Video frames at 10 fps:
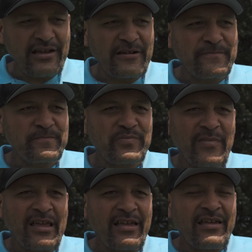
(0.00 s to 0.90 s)
And
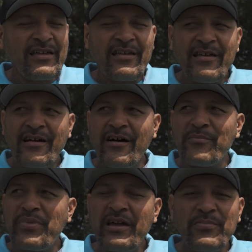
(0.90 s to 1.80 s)
on
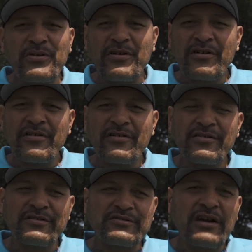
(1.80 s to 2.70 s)
paper,
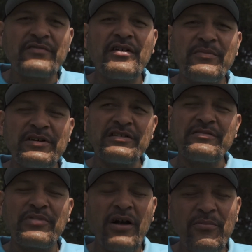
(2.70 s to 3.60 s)
the driver I'm hitting
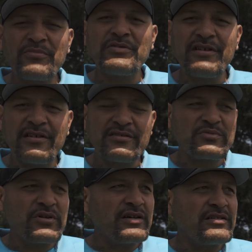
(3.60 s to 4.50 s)
probably is
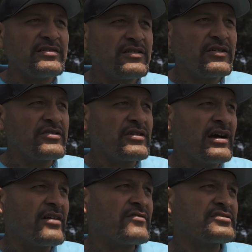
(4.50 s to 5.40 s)
what, you know, your
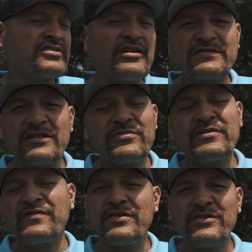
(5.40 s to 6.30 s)
average golf shop would
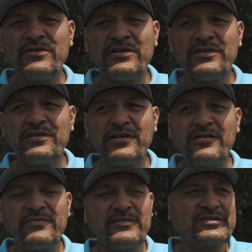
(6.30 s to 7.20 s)
fit you with. You
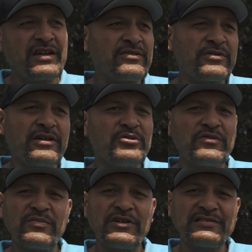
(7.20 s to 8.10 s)
know, it's kind of what I built
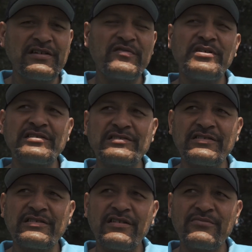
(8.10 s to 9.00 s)
for myself based on
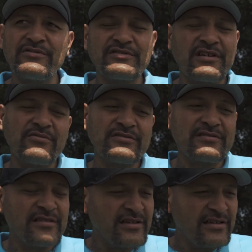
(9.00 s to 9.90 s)
the numbers I was
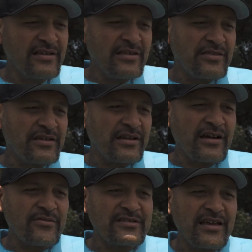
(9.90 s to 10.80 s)
thinking I
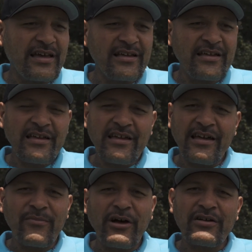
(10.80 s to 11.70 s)
was at. And
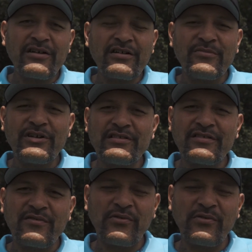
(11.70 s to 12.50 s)
I'm out here and I'm hitting this